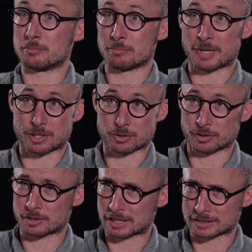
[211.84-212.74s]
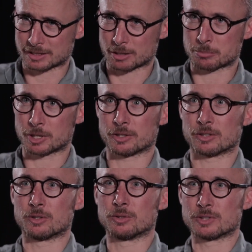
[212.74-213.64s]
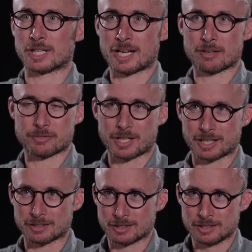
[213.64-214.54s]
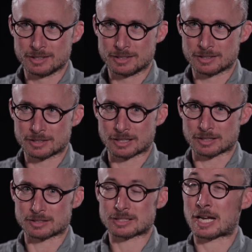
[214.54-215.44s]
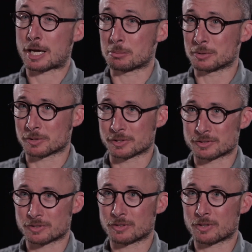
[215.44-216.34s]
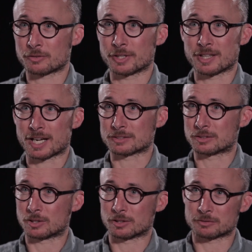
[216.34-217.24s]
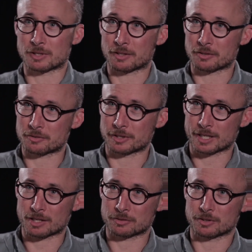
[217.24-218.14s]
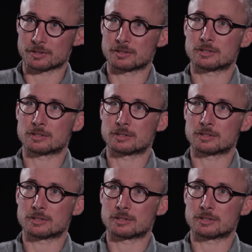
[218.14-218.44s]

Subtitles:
make sure that it doesn't get broken? Who's going to have that table that's $3,000 rather than $300